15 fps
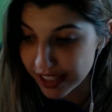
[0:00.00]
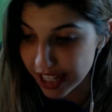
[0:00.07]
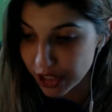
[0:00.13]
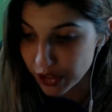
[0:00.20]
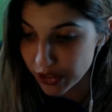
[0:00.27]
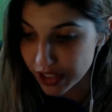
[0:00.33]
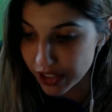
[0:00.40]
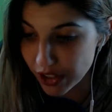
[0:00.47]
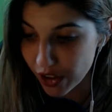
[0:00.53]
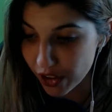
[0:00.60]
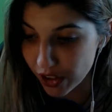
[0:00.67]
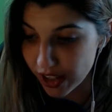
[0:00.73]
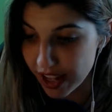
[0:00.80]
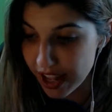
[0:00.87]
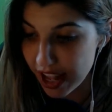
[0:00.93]
the entrance
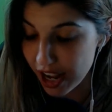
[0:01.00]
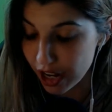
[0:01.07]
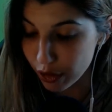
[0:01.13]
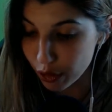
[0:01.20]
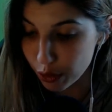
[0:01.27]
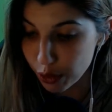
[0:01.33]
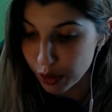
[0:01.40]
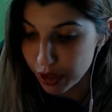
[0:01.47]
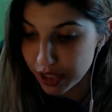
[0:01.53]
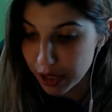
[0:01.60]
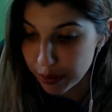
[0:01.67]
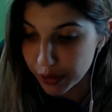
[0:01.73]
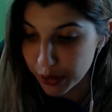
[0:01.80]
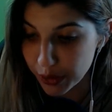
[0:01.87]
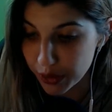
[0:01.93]
hall and through the
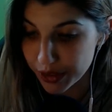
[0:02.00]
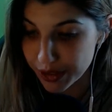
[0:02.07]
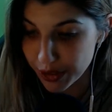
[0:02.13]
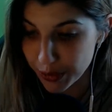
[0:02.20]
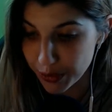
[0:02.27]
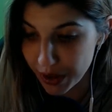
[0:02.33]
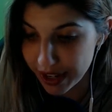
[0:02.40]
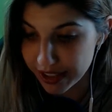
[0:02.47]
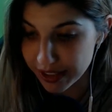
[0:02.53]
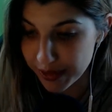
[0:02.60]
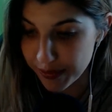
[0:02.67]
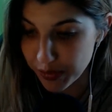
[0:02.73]
double doors on the right,